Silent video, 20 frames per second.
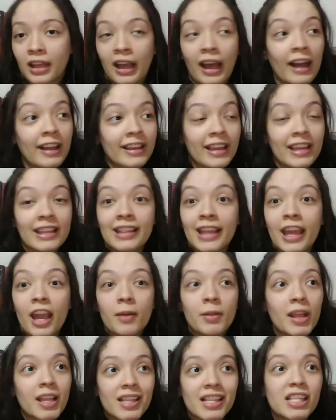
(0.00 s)
Again,
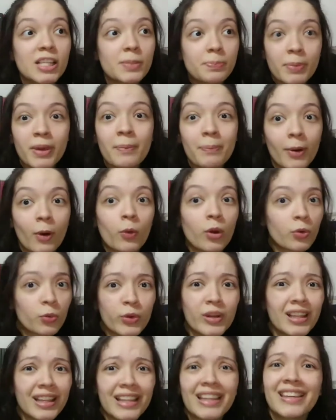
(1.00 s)
these people
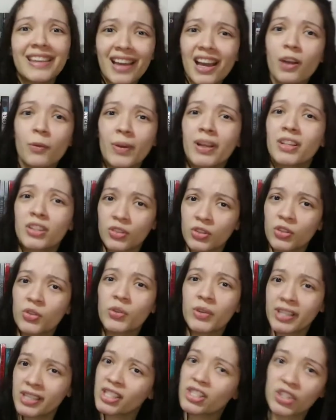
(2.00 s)
were really young when they're
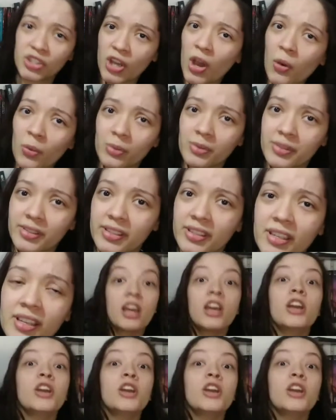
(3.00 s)
doing these shows.